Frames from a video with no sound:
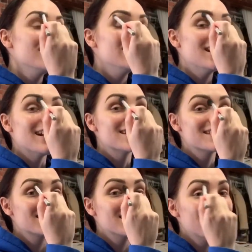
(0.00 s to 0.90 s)
Yes.
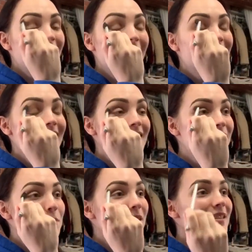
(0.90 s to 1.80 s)
And
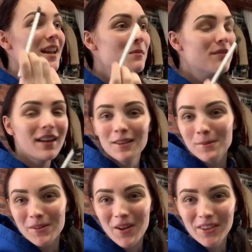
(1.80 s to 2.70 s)
the reason I'm
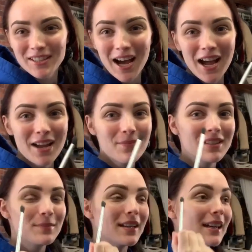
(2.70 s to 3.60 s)
available all the time
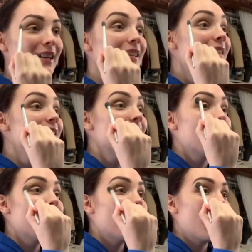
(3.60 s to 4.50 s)
is because
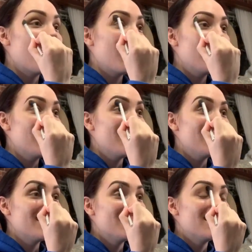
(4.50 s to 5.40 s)

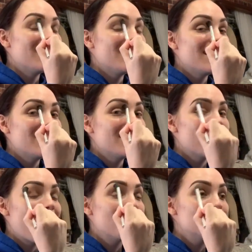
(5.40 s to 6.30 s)
I
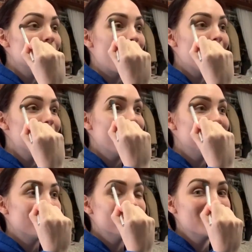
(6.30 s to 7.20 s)
have a job
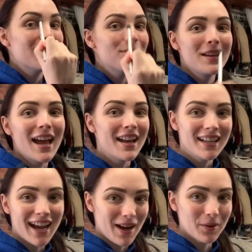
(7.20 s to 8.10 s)
that doesn't give me
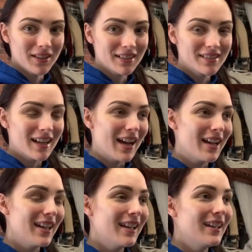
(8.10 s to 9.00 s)
any hours.
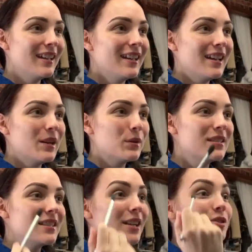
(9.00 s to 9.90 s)
I
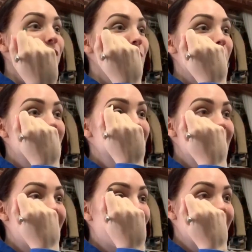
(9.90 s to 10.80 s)
was scheduled one
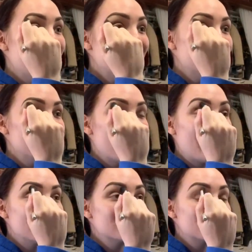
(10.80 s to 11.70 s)
day in the
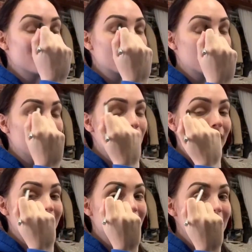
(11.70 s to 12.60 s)
last 3
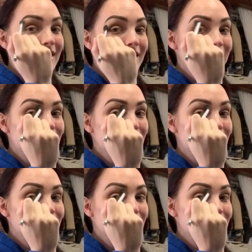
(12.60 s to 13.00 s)
weeks.